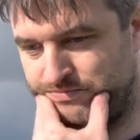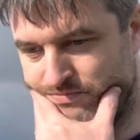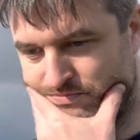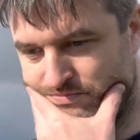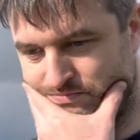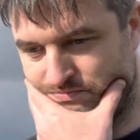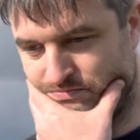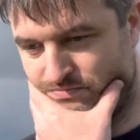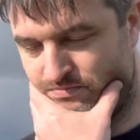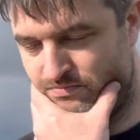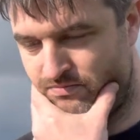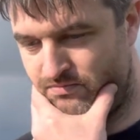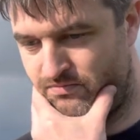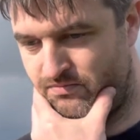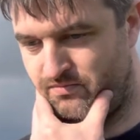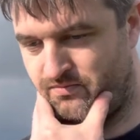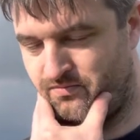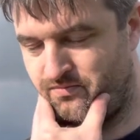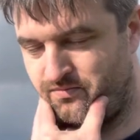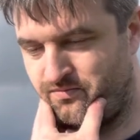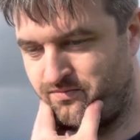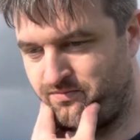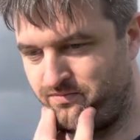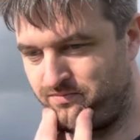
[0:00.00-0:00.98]

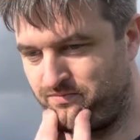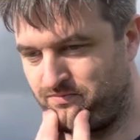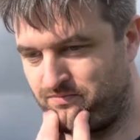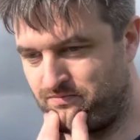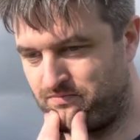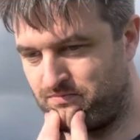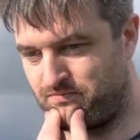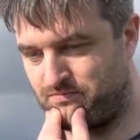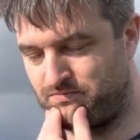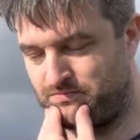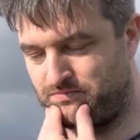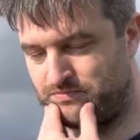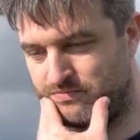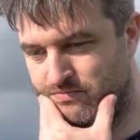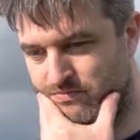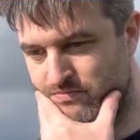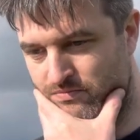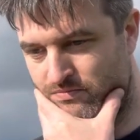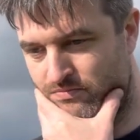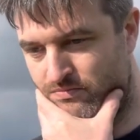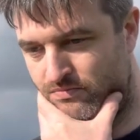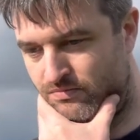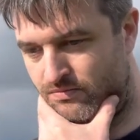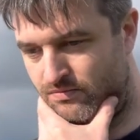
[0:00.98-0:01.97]

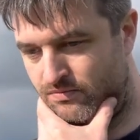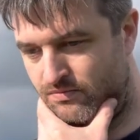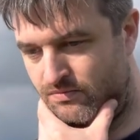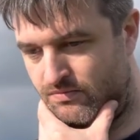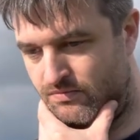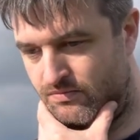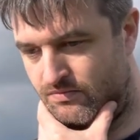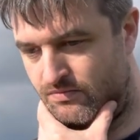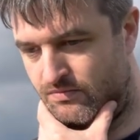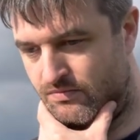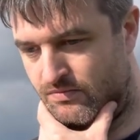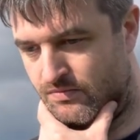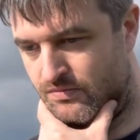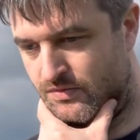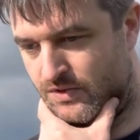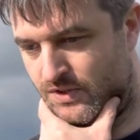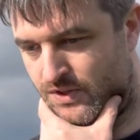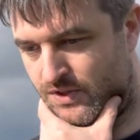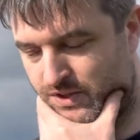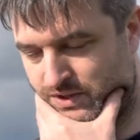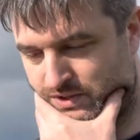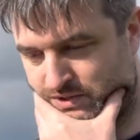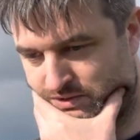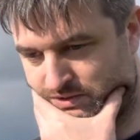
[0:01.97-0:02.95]

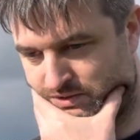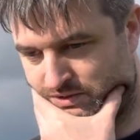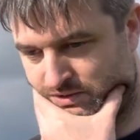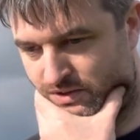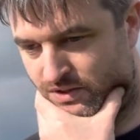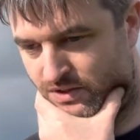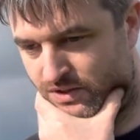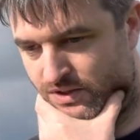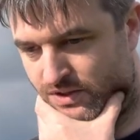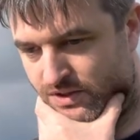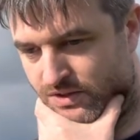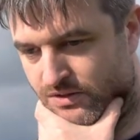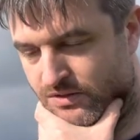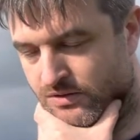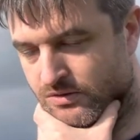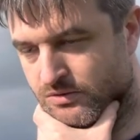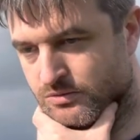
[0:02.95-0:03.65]
The person shown says nothing.